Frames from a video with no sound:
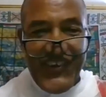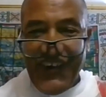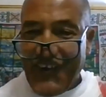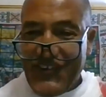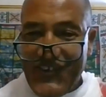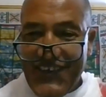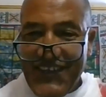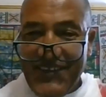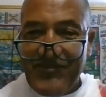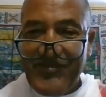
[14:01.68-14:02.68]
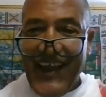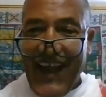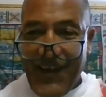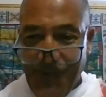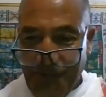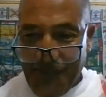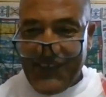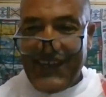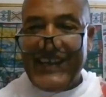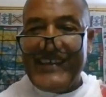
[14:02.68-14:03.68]
geology, we
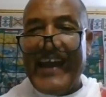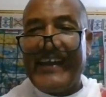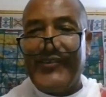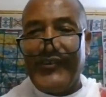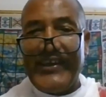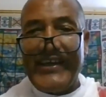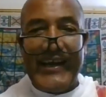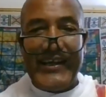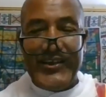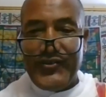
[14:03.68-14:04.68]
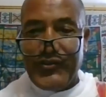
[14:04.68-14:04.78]
would really like to encourage